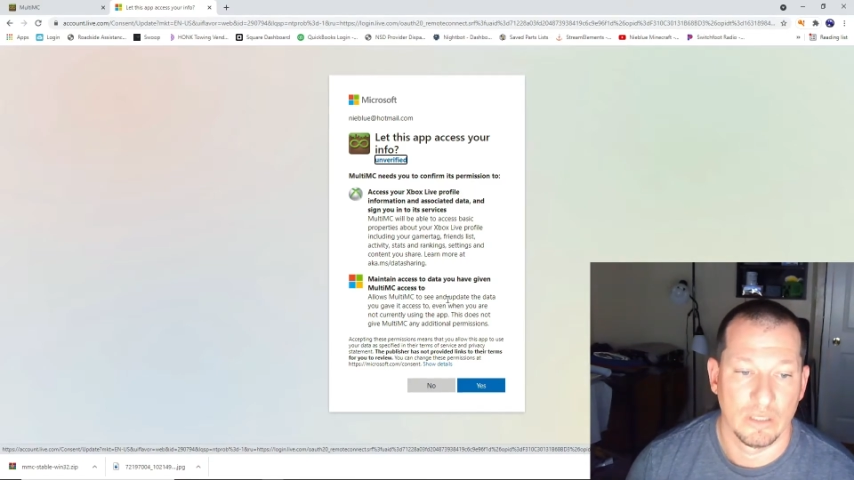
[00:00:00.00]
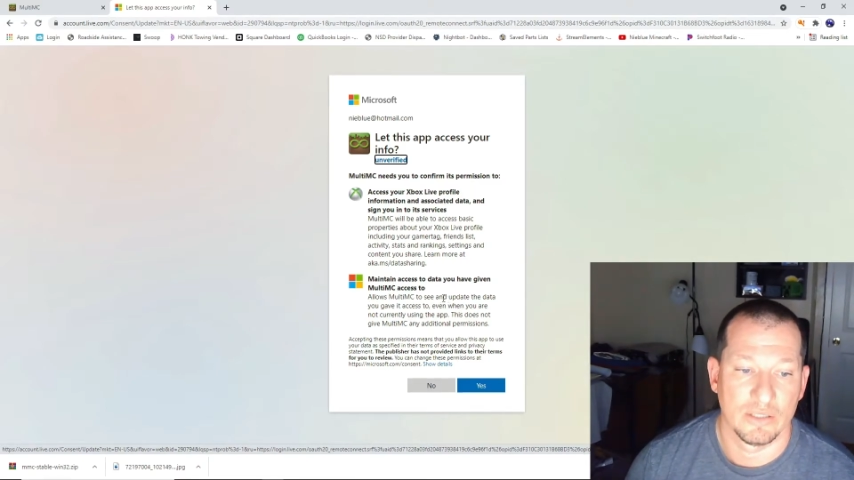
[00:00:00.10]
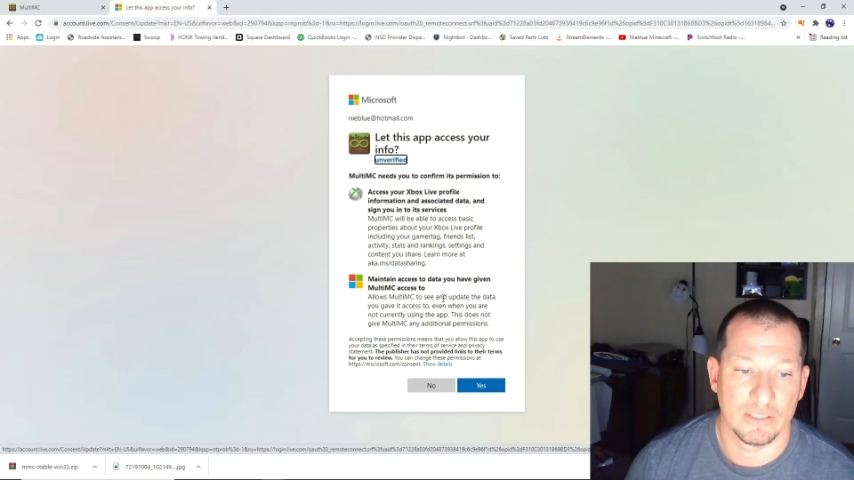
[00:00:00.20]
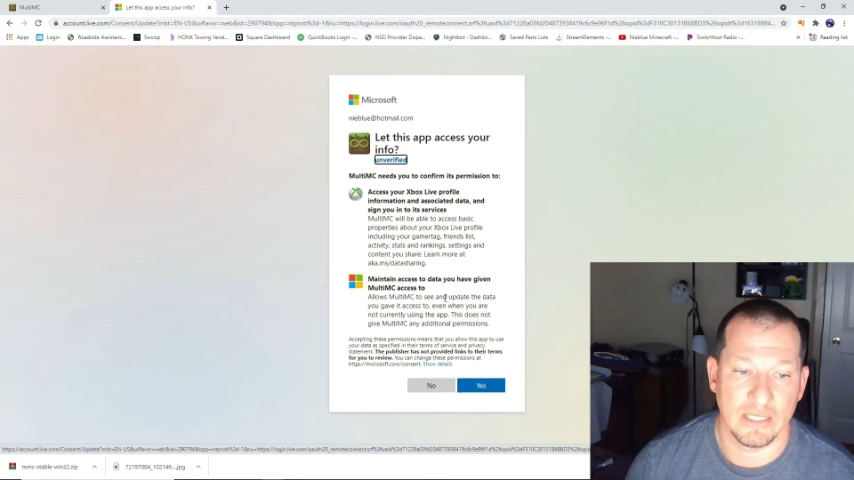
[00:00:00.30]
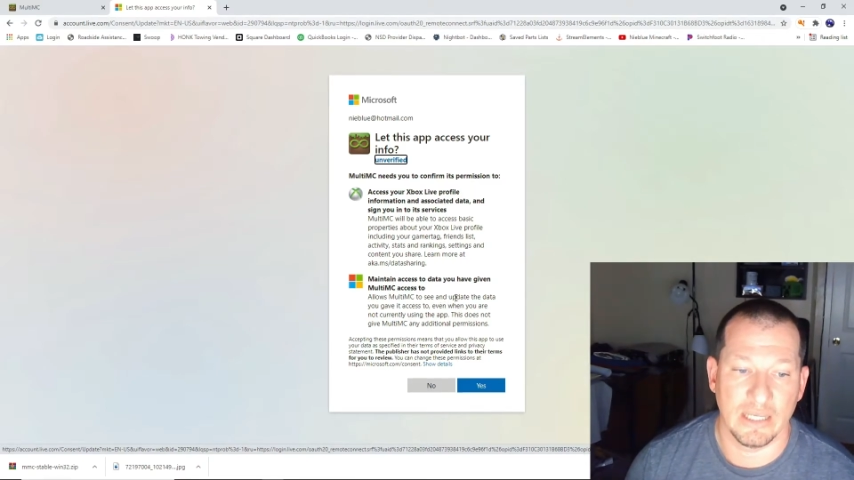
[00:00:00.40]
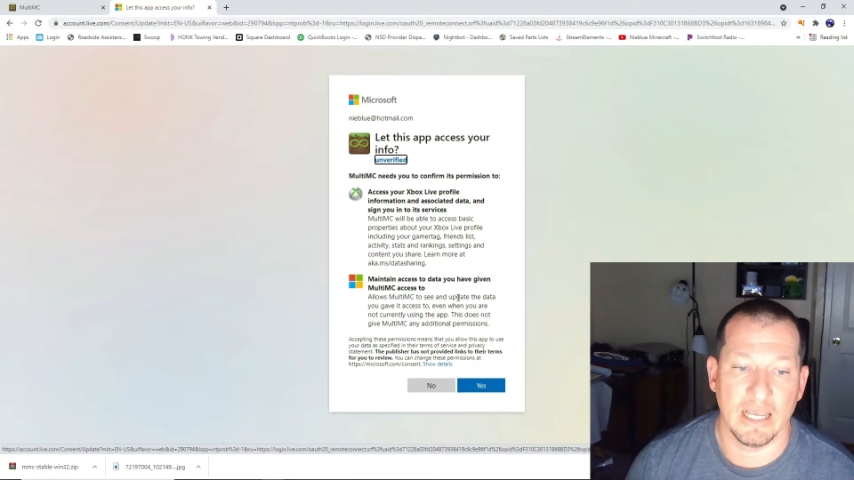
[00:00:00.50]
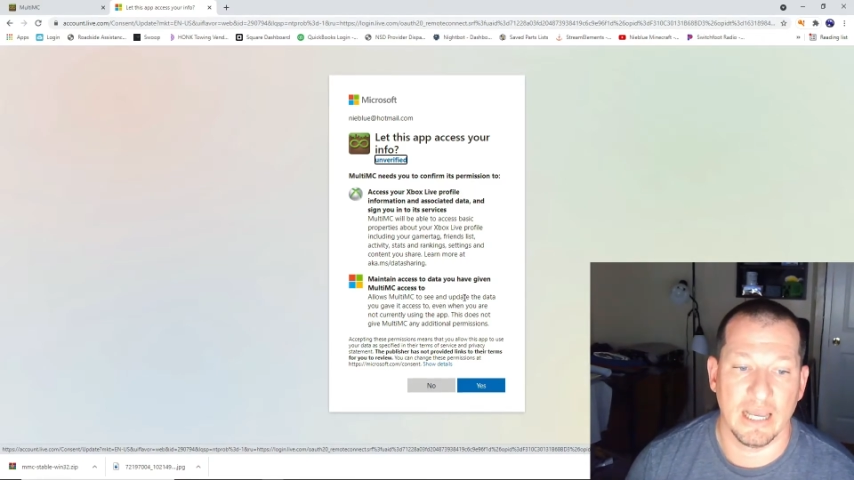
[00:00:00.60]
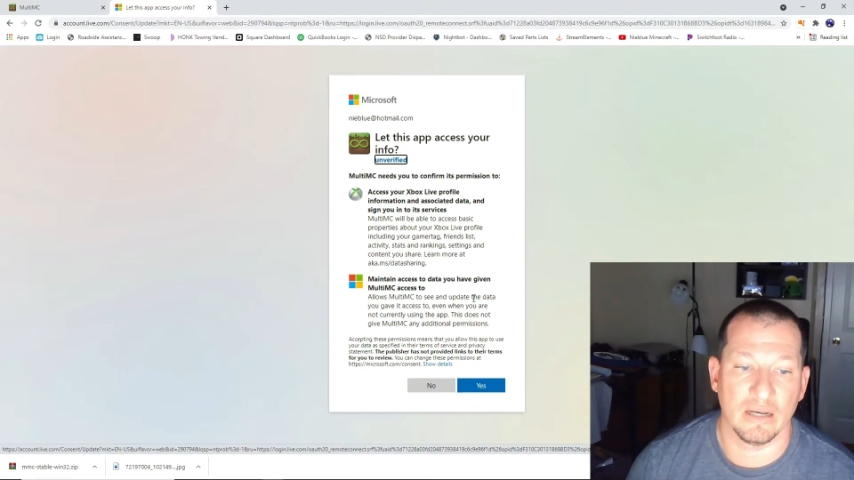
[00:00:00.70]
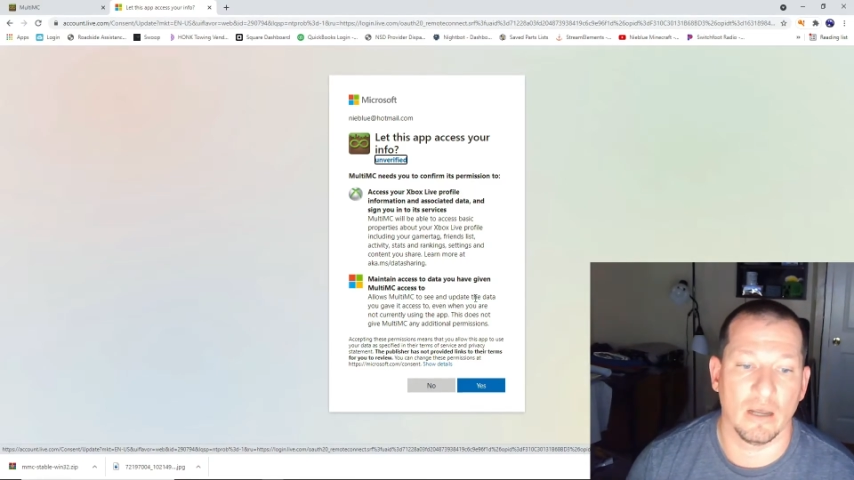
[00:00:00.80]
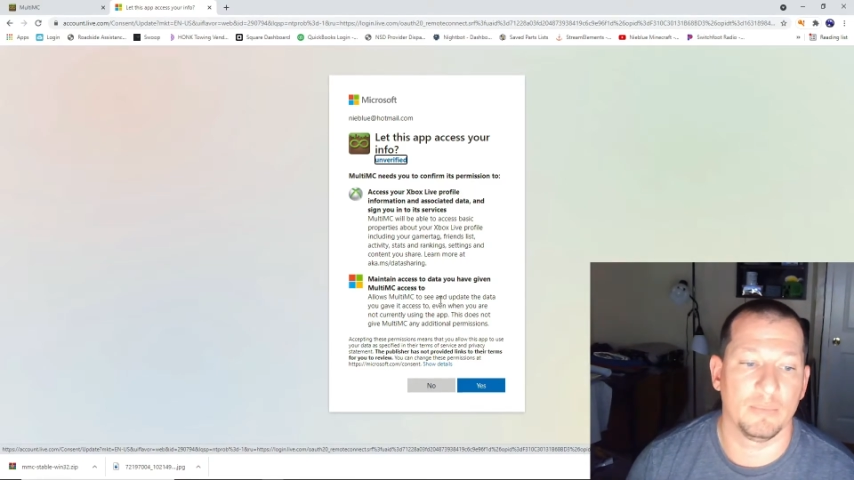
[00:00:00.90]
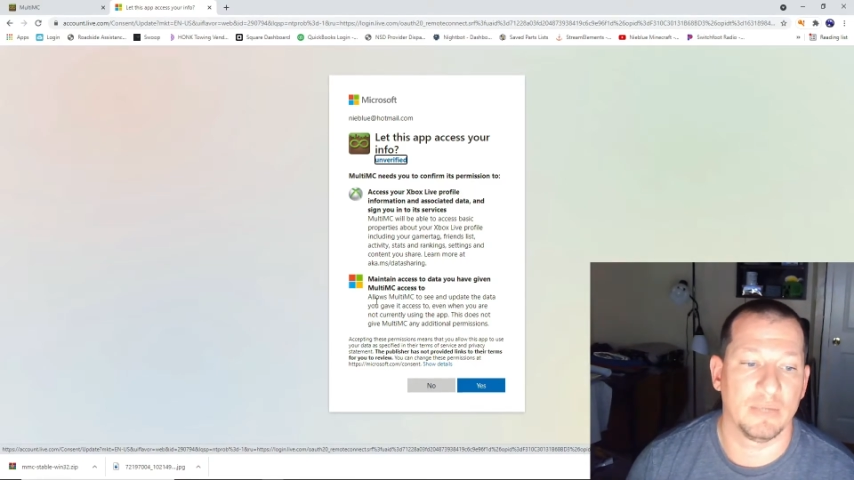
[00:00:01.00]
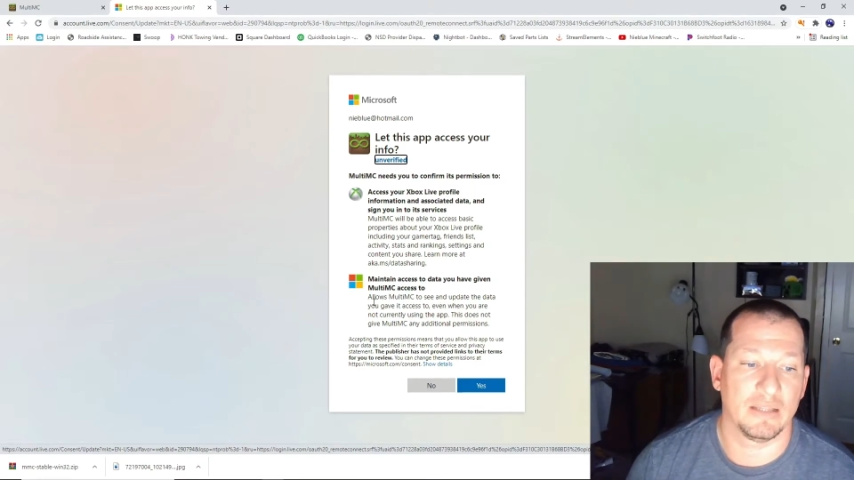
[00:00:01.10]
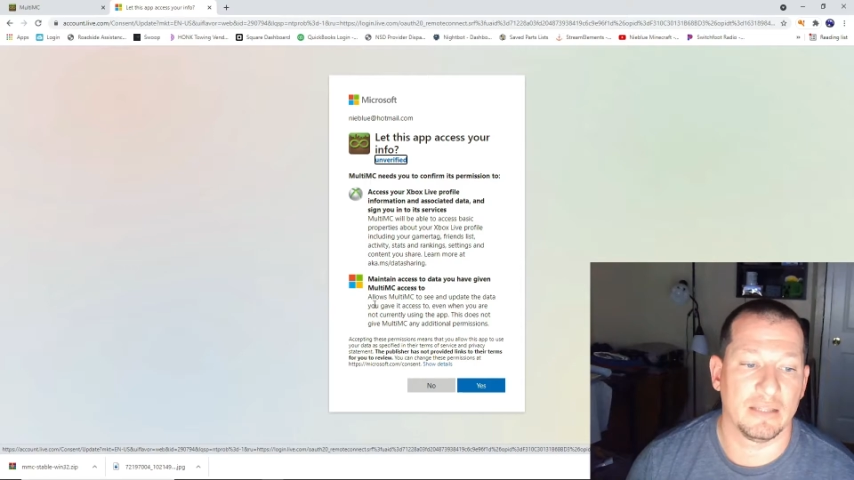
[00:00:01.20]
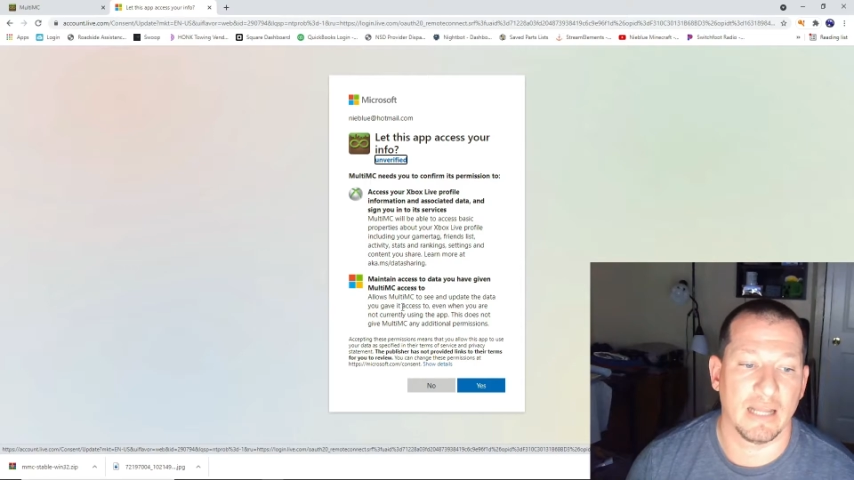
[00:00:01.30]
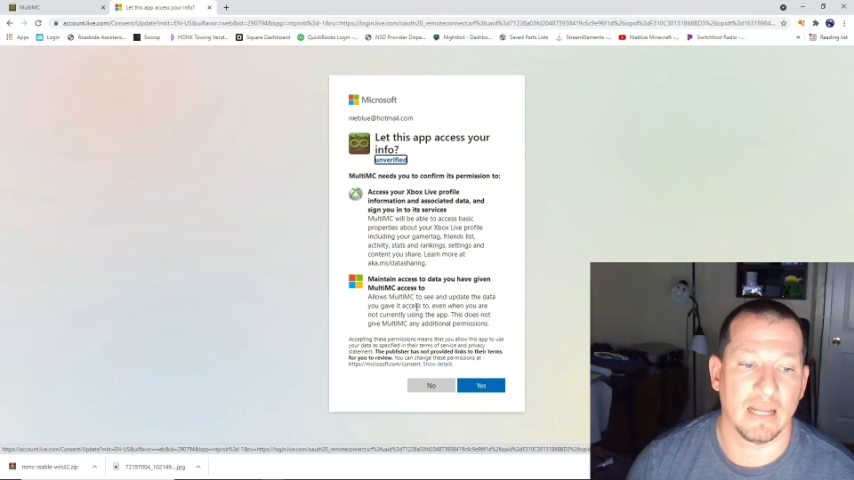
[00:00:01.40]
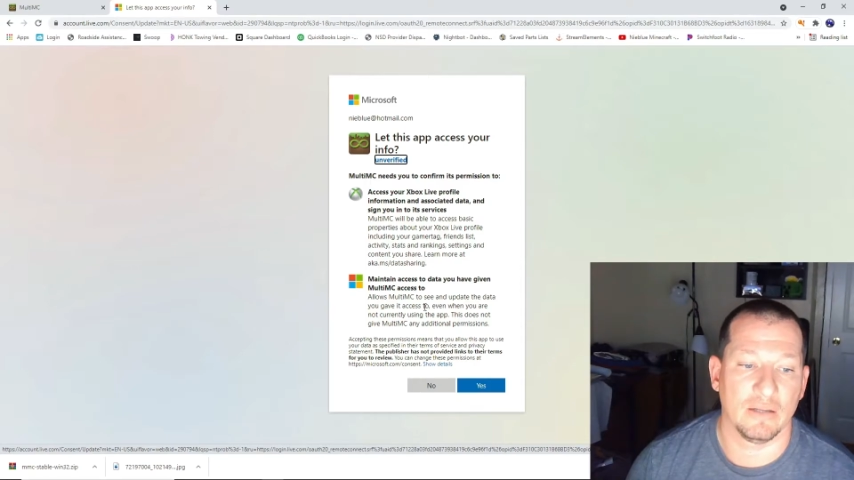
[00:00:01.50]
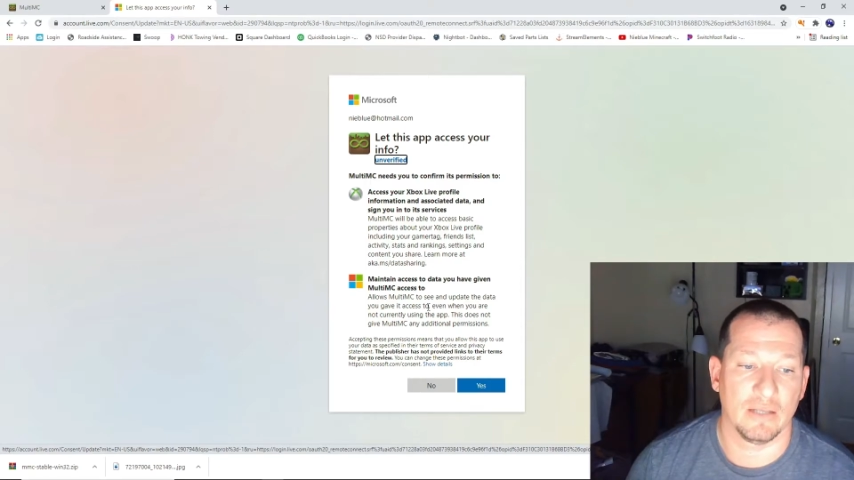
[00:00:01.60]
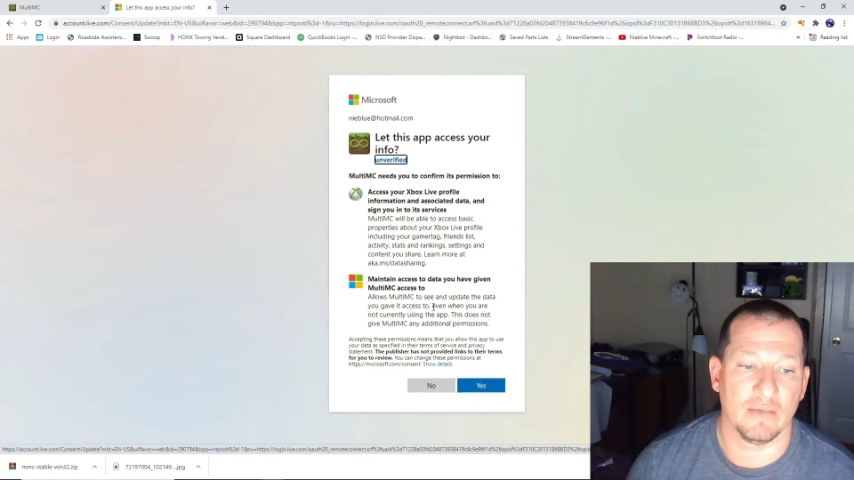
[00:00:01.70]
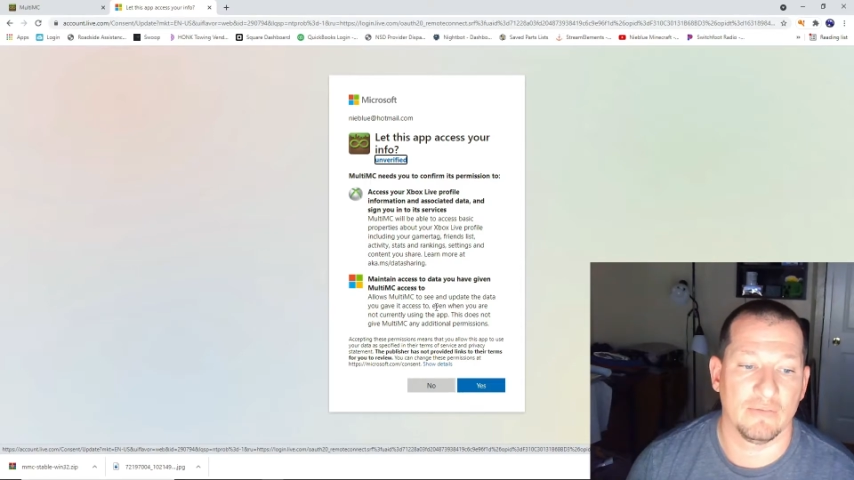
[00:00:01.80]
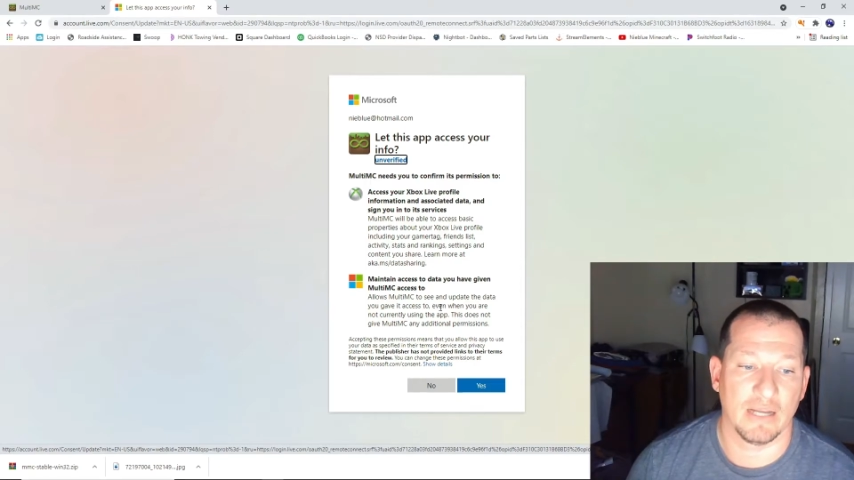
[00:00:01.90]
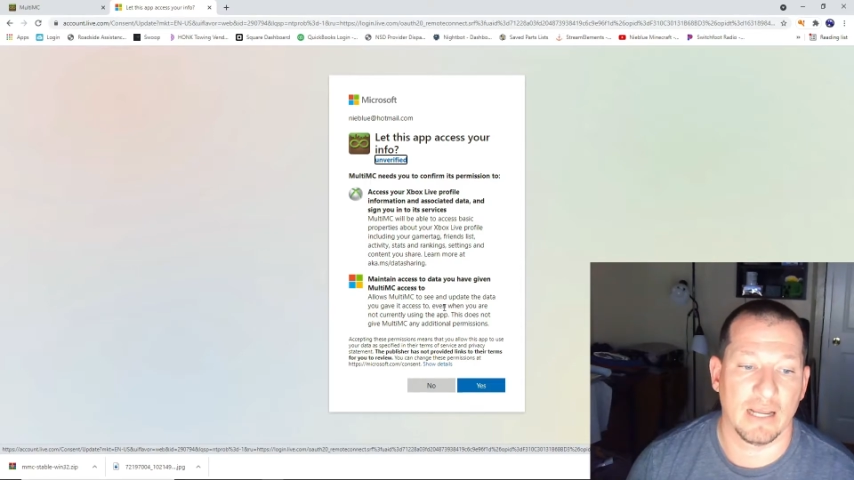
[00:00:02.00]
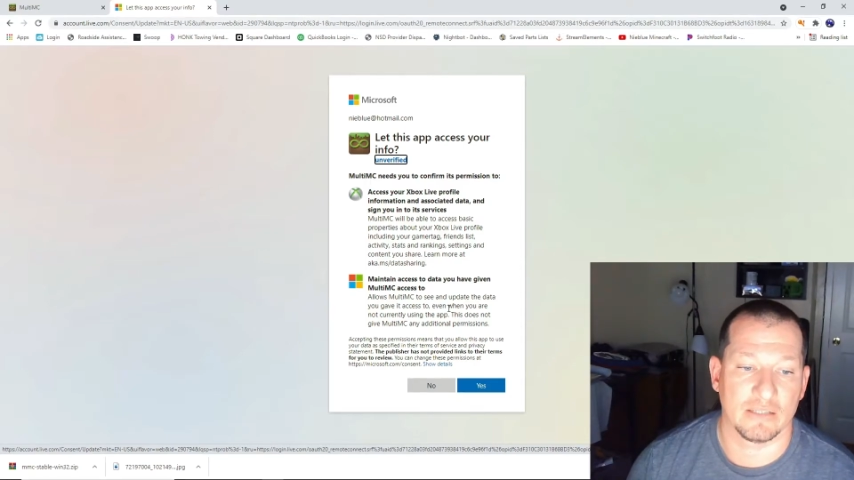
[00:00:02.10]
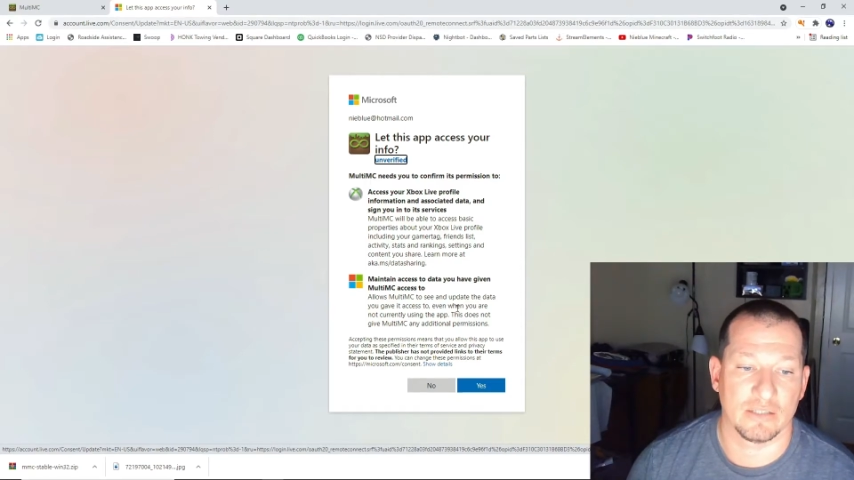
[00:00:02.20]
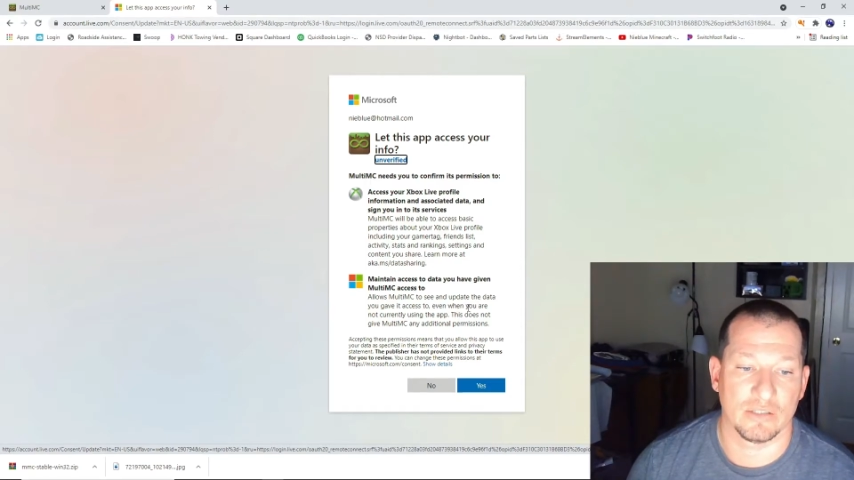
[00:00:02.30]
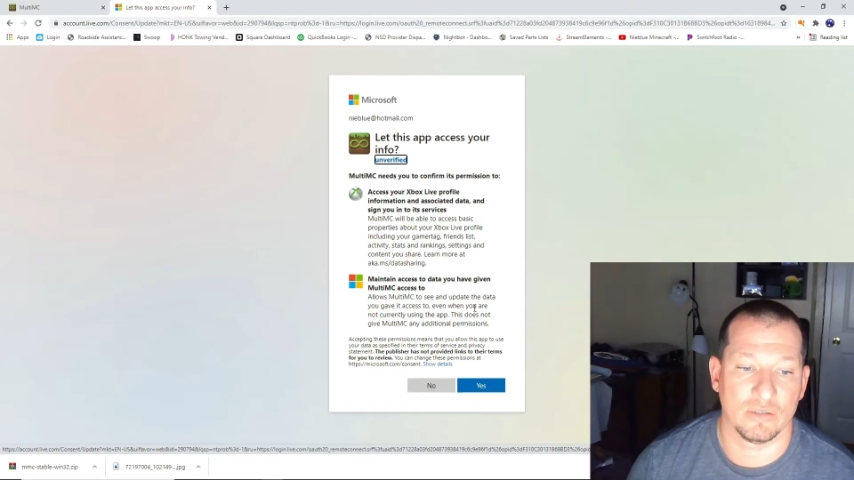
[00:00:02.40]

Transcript: See and update the data you gave it access